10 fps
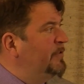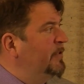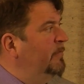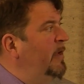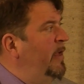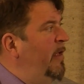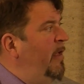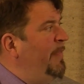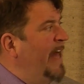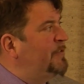So
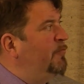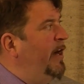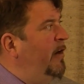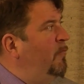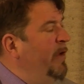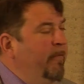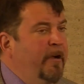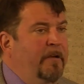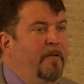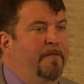that's where we
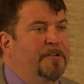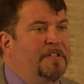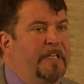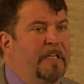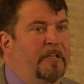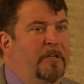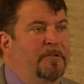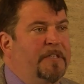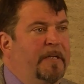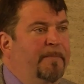would foresee
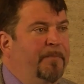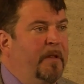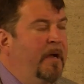using